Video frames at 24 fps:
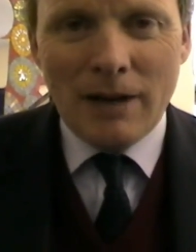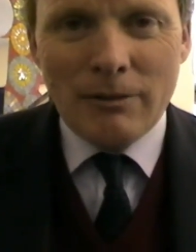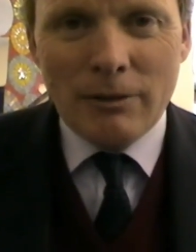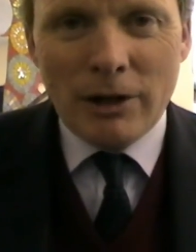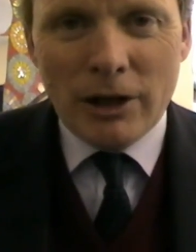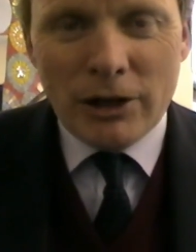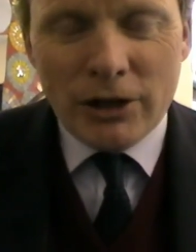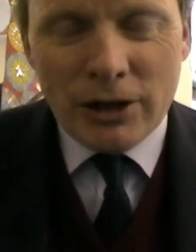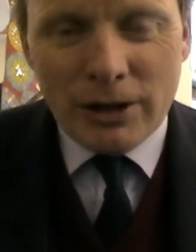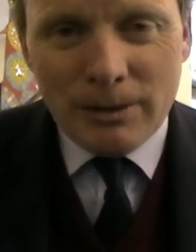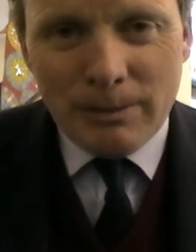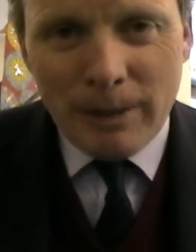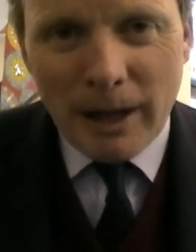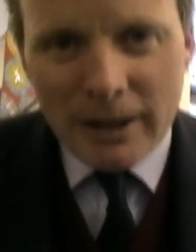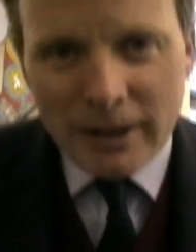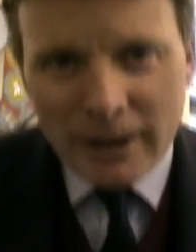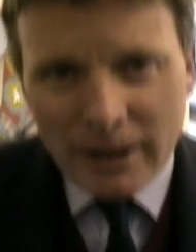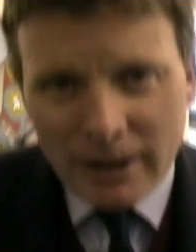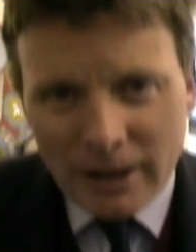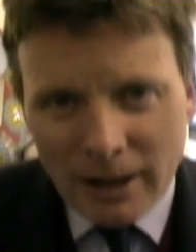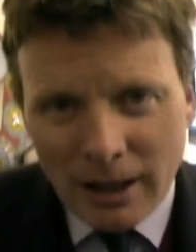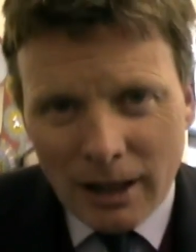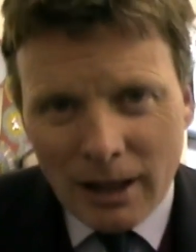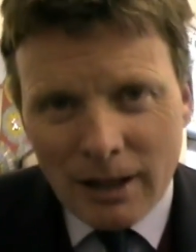I'm Richard
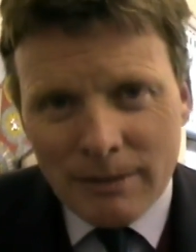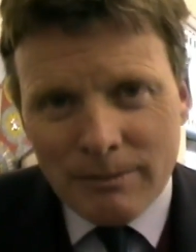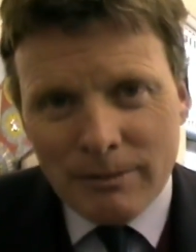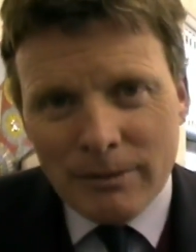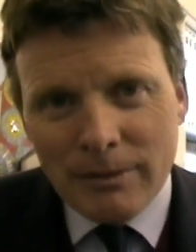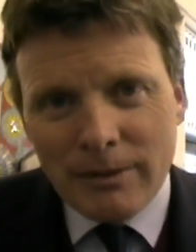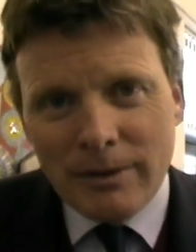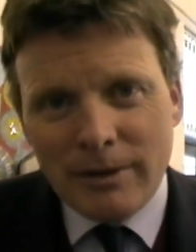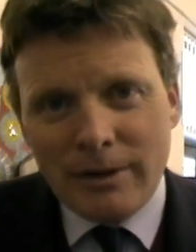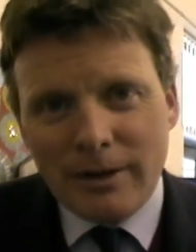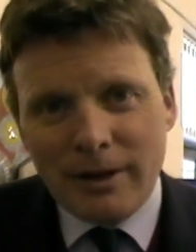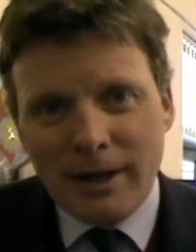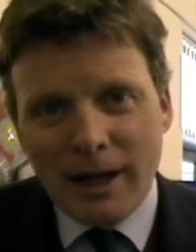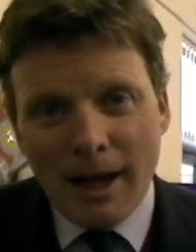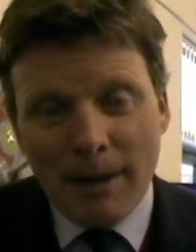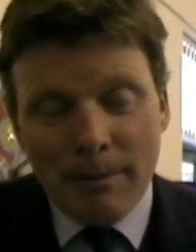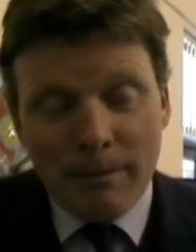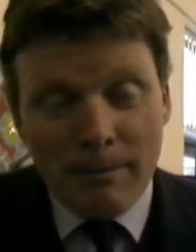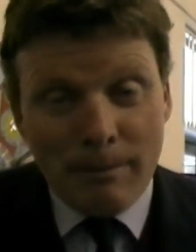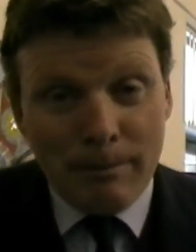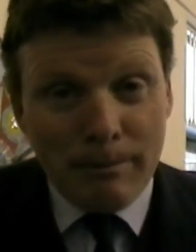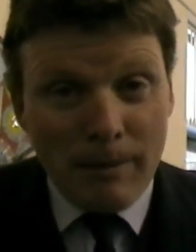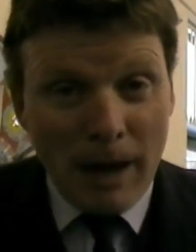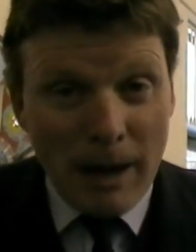Benyon, I'm
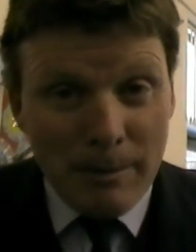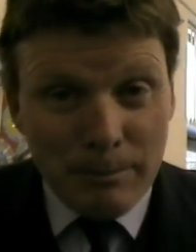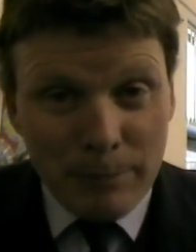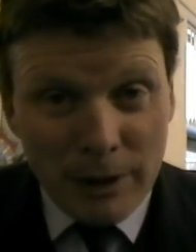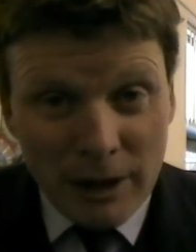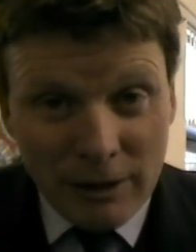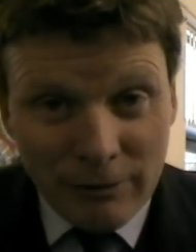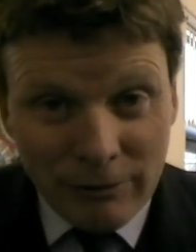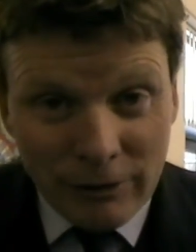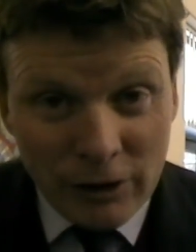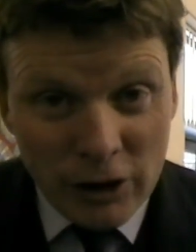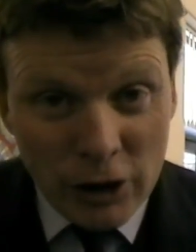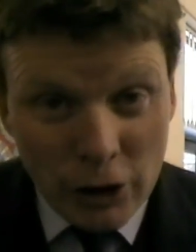the MP for